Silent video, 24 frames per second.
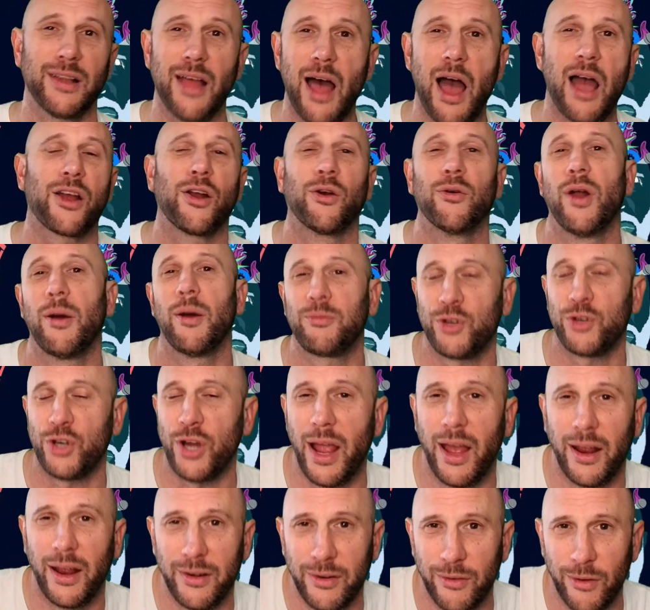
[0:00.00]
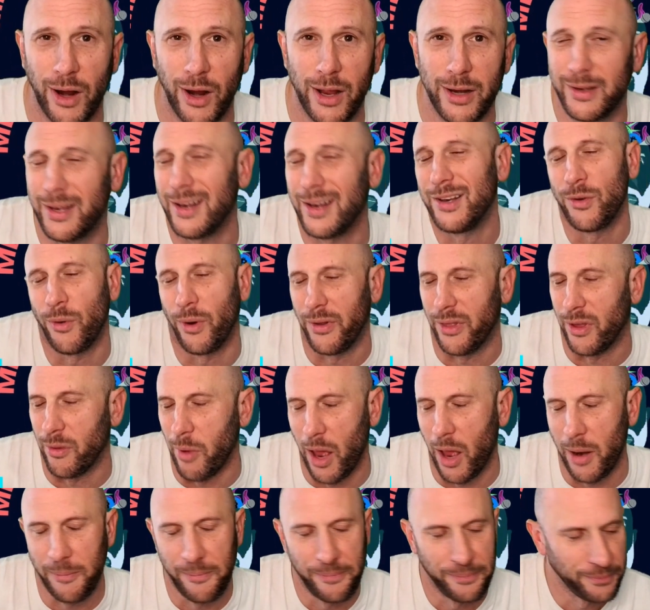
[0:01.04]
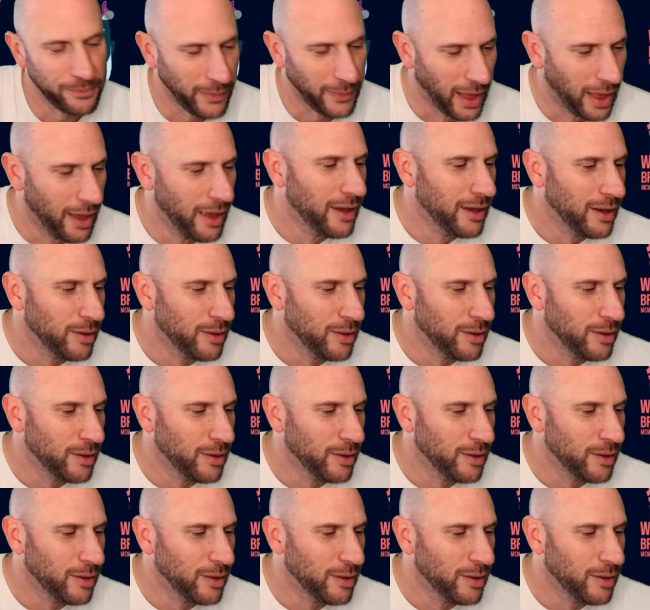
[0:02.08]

lock her up chant, right? Didn't do anything about it.